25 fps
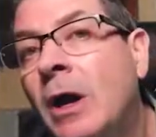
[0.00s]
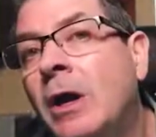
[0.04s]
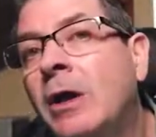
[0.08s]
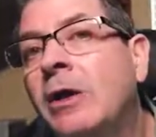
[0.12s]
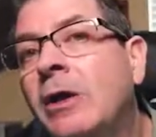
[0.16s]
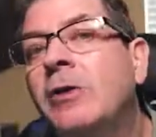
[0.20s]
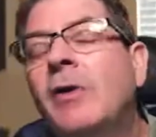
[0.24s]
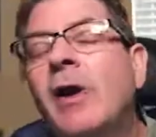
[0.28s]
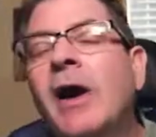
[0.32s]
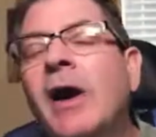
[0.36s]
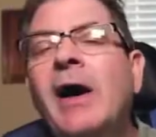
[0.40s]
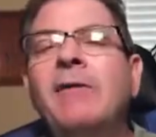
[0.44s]

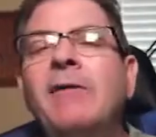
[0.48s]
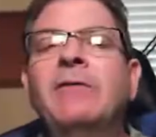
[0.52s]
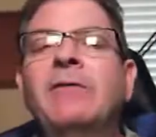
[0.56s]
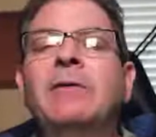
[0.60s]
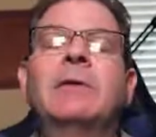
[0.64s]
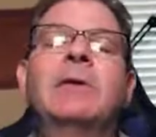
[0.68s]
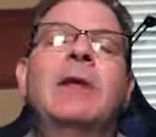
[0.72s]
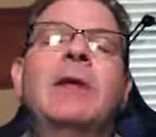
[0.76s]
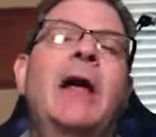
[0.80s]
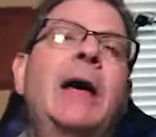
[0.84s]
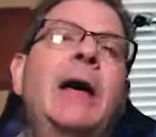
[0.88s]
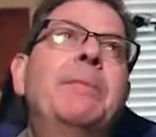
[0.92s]
you have a
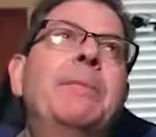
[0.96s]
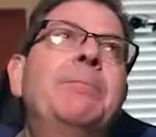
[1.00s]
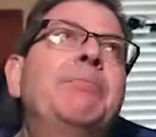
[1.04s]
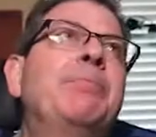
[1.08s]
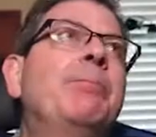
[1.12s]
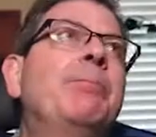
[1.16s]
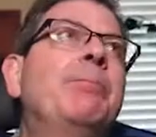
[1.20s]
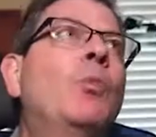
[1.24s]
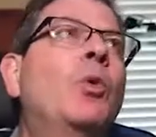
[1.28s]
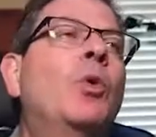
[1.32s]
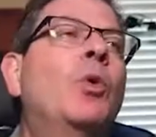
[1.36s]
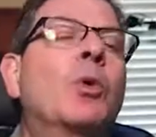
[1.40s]
lot
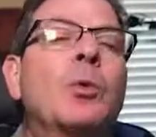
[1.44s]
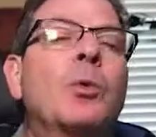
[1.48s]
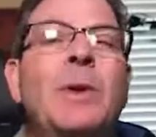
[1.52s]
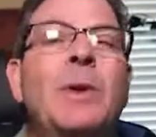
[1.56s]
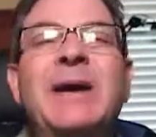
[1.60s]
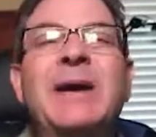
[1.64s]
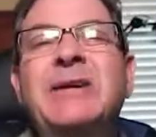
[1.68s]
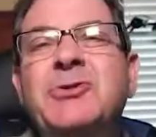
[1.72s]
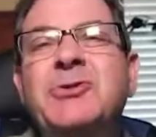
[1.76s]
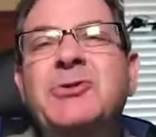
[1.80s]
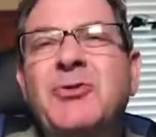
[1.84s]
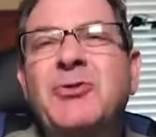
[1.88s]
more
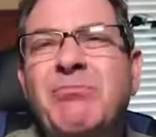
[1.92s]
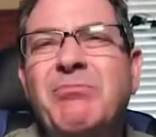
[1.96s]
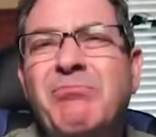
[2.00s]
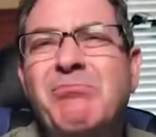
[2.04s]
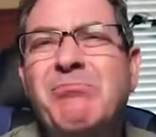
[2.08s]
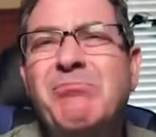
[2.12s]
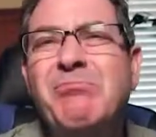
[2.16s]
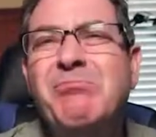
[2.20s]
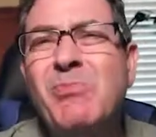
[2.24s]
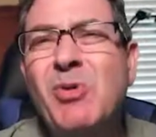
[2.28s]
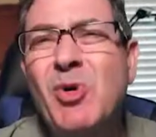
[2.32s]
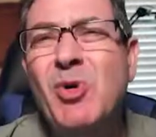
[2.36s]
range of
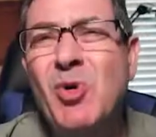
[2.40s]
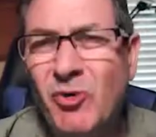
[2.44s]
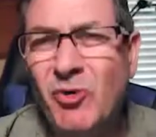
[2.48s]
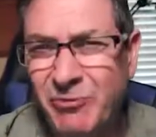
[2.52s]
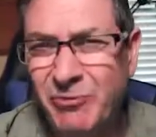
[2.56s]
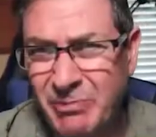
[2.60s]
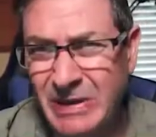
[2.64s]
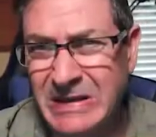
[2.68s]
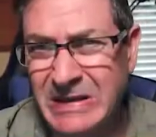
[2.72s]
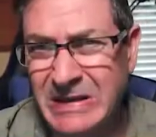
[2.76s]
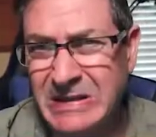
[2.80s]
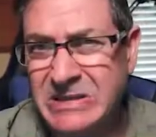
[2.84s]

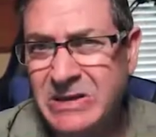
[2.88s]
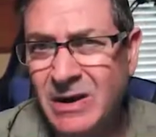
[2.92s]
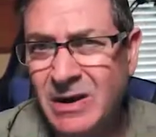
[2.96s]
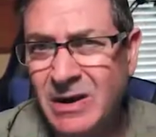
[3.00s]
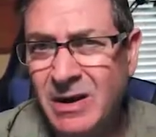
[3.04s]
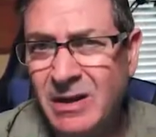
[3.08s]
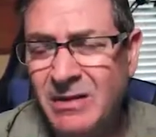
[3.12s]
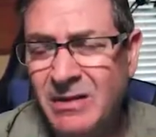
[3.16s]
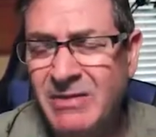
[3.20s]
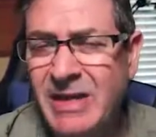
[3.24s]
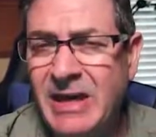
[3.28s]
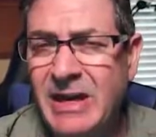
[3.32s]
movement
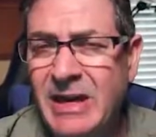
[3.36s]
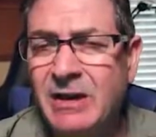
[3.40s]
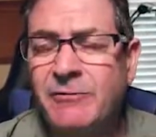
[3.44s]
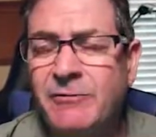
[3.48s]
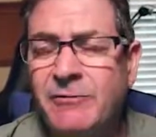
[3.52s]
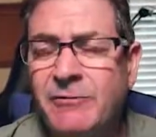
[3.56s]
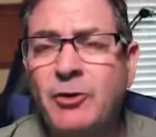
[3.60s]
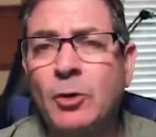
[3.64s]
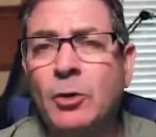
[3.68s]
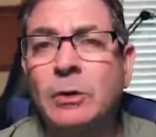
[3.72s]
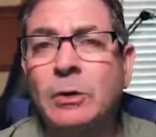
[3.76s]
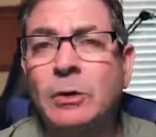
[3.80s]
than if
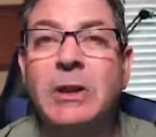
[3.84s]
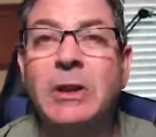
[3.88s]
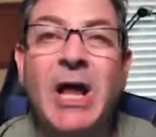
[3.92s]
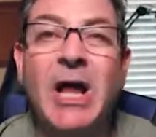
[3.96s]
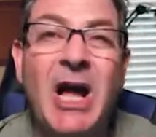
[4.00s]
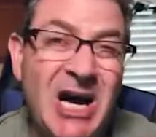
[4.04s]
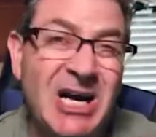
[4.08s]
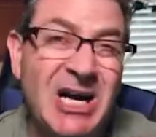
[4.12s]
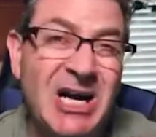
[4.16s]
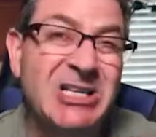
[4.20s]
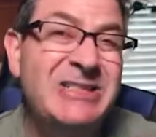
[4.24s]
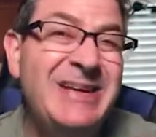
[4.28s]
you're
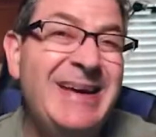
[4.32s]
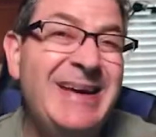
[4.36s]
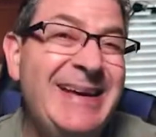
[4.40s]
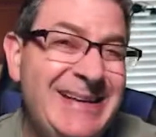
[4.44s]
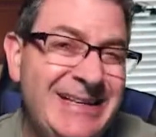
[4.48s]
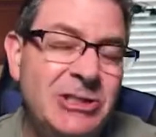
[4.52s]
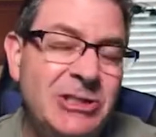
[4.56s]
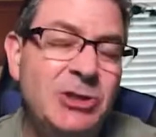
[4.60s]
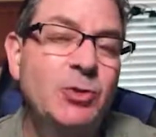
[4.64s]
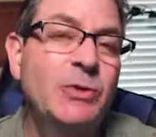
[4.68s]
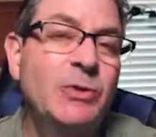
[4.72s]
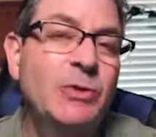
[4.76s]
locked
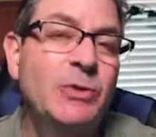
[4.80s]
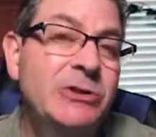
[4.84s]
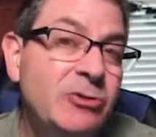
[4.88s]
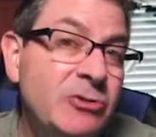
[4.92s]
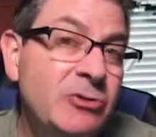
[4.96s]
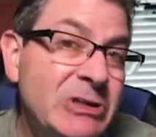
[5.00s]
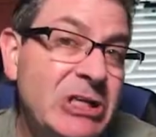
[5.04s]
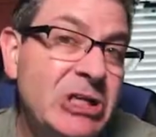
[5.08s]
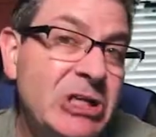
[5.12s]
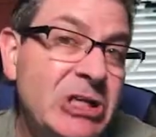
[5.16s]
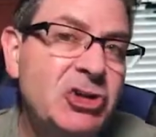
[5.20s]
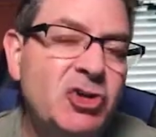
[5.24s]
into a
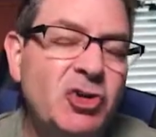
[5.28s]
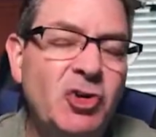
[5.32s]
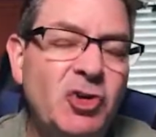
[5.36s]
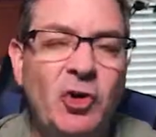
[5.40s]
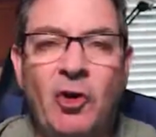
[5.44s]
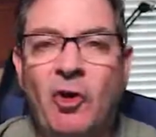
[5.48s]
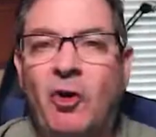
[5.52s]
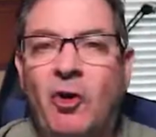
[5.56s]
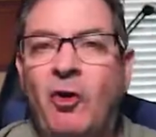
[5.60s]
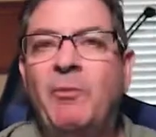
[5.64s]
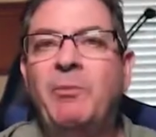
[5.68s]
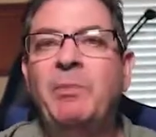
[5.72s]

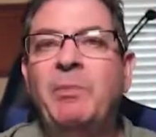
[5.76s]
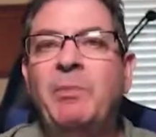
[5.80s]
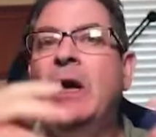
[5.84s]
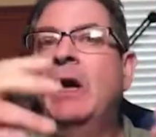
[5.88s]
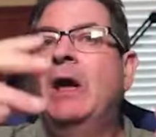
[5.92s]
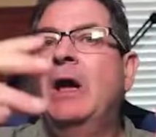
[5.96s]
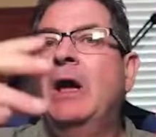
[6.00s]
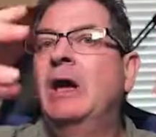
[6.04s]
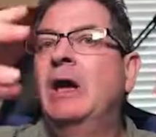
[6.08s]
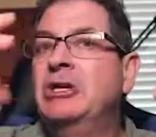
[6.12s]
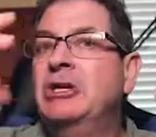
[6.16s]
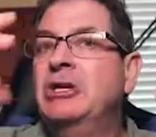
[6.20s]
traditional
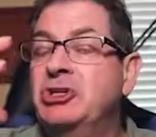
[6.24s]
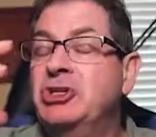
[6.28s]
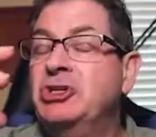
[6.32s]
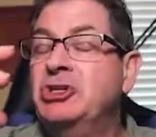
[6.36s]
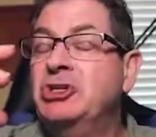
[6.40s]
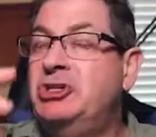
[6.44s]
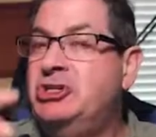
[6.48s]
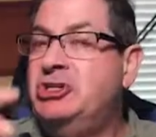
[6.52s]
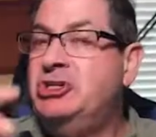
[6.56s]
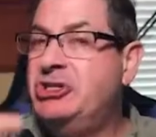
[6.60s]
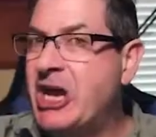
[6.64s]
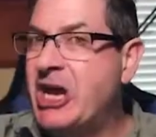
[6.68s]

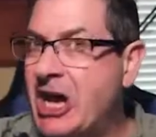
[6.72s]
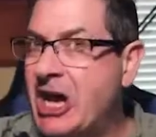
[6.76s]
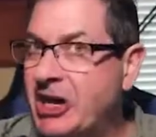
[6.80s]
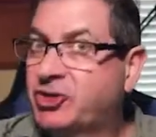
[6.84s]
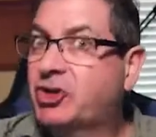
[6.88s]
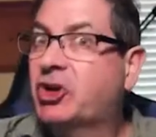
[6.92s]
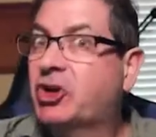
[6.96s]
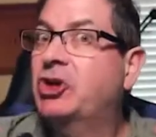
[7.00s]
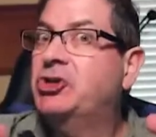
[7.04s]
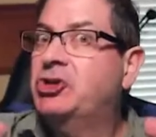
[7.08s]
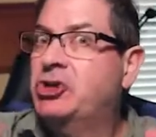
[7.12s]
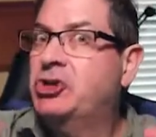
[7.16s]

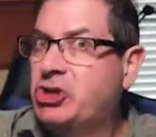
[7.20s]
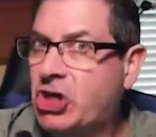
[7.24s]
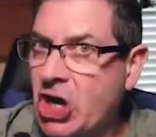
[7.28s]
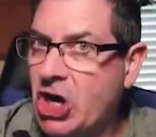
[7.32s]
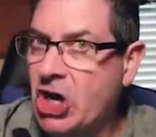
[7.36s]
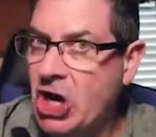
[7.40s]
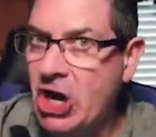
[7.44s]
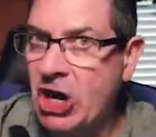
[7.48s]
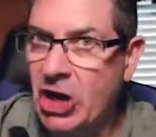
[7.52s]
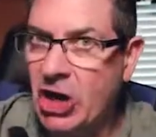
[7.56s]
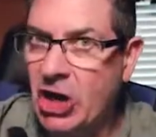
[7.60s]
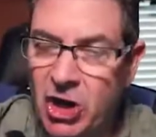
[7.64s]
desk
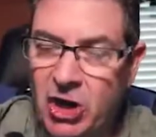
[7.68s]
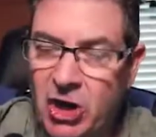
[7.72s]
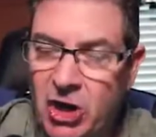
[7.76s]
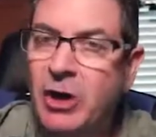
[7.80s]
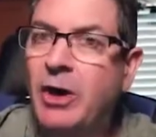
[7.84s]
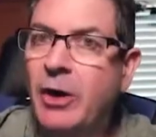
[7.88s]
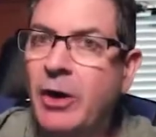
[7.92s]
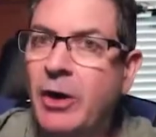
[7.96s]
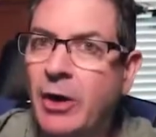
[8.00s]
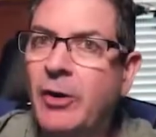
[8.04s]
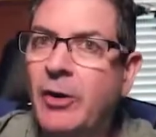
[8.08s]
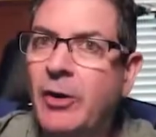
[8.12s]
chair,
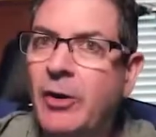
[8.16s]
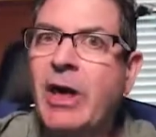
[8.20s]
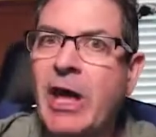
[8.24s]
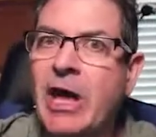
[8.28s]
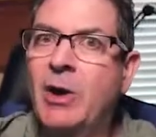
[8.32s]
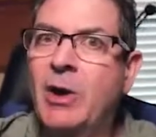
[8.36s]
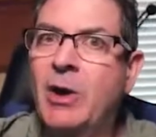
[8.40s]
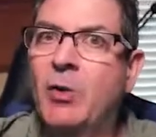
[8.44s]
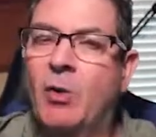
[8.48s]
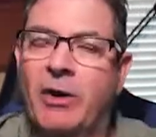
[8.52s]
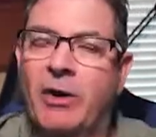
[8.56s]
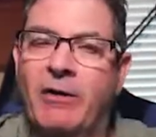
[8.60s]

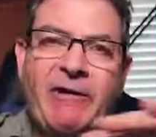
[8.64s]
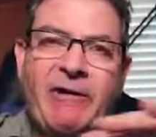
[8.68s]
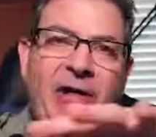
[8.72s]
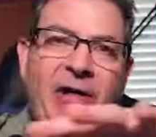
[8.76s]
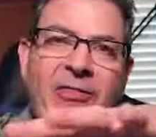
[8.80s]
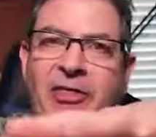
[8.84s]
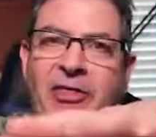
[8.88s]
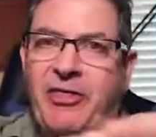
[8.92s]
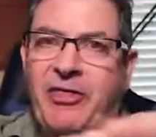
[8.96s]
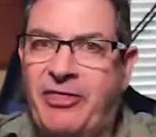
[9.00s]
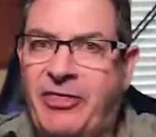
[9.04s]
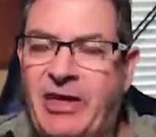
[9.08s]
okay, where I've got
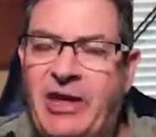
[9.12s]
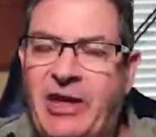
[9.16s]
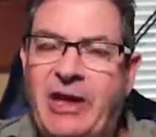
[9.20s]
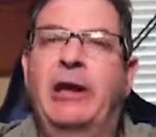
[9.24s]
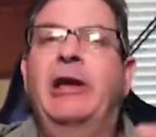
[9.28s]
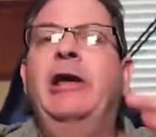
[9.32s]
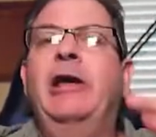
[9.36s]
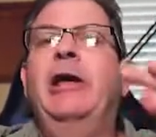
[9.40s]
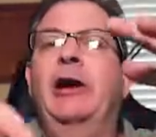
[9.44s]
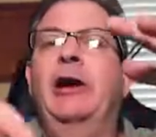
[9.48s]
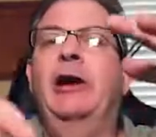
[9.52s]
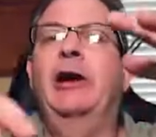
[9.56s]
the thing
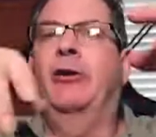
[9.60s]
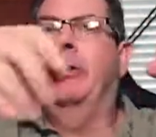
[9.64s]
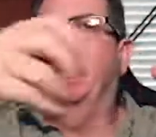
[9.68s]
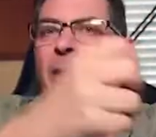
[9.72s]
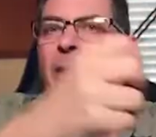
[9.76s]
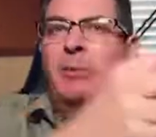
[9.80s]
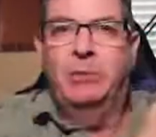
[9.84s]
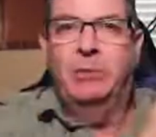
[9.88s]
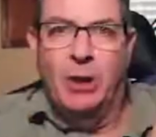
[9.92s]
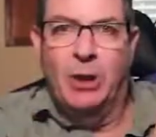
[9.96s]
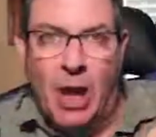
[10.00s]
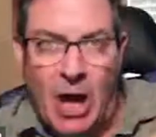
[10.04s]
here and
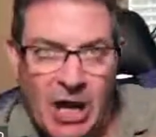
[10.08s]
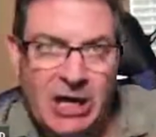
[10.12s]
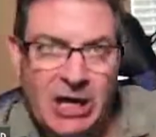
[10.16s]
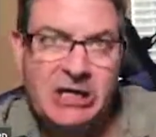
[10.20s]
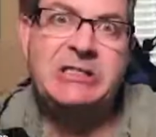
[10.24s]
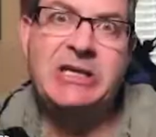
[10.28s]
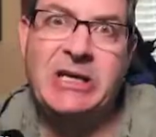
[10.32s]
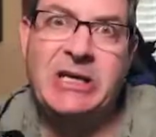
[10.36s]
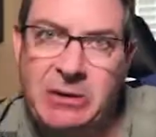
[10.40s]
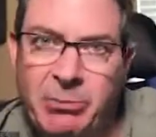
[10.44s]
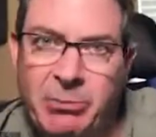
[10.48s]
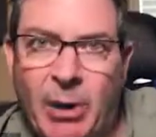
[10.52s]
I'm
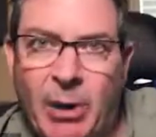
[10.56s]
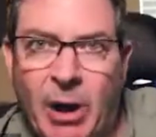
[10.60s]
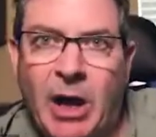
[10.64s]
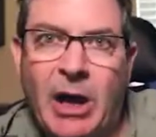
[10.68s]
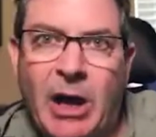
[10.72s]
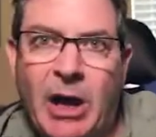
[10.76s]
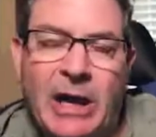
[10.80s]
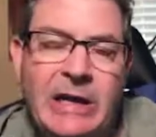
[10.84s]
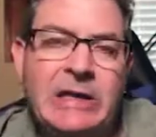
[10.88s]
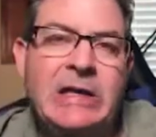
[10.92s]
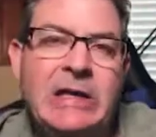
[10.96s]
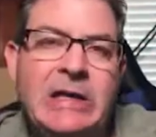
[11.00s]
locked in
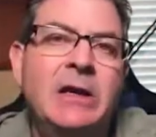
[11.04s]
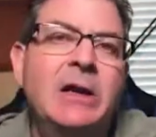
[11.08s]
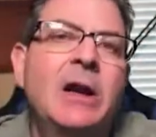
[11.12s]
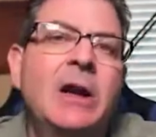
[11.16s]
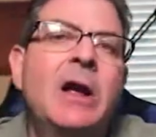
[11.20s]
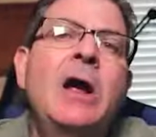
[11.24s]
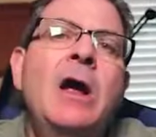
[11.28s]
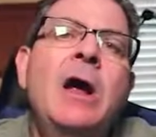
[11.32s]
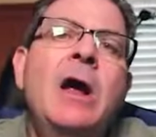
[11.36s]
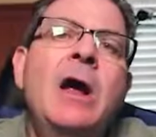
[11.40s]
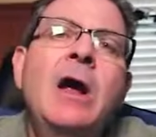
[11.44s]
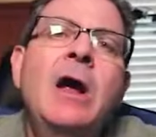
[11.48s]
behind it.
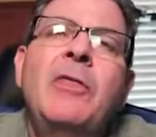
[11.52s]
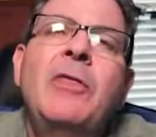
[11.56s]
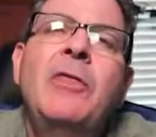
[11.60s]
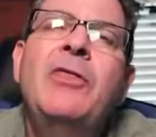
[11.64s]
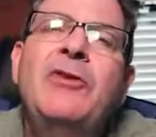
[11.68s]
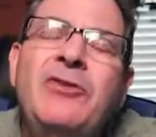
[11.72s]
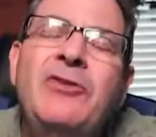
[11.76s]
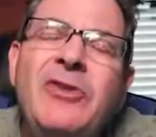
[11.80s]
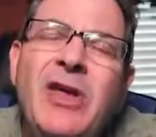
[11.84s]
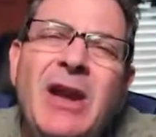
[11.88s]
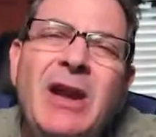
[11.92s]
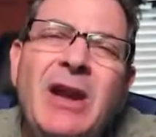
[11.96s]

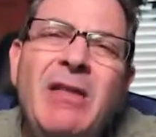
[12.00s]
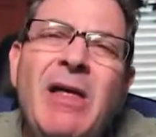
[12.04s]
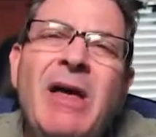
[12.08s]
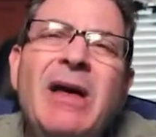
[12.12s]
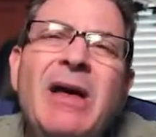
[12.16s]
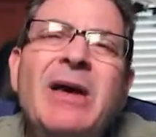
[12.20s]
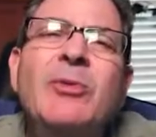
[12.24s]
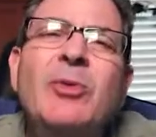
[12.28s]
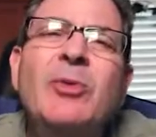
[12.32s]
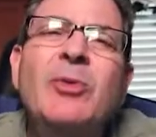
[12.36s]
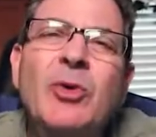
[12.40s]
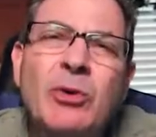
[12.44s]
There's not a lot
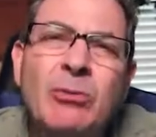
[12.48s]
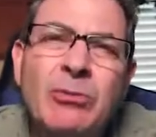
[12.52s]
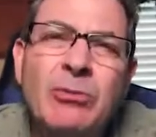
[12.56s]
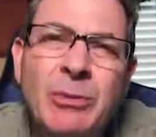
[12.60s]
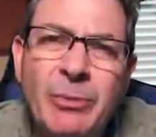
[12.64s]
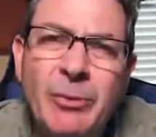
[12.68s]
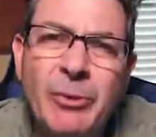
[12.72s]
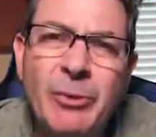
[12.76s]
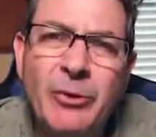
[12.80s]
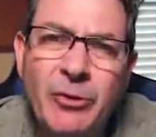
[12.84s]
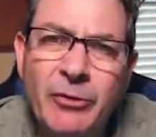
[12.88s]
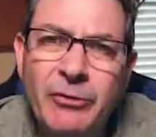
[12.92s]
of room to
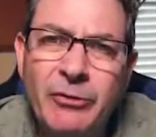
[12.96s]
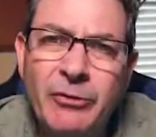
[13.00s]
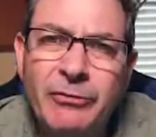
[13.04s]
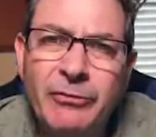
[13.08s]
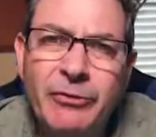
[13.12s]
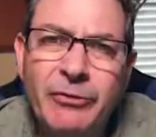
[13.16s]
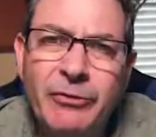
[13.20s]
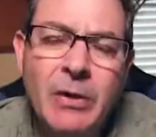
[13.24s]
move.